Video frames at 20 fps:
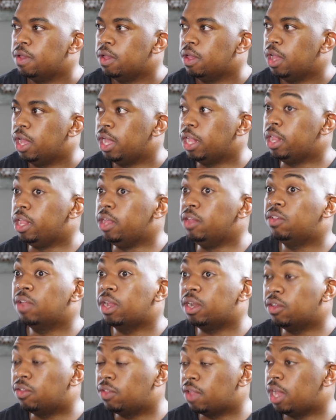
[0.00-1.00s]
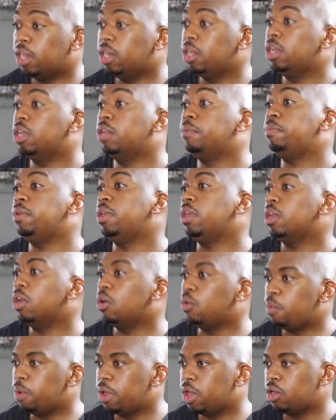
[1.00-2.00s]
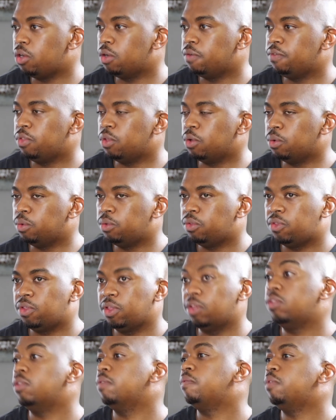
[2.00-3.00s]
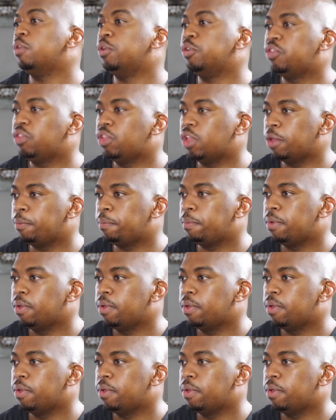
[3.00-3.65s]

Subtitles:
At least understanding and being aware of those is the first step.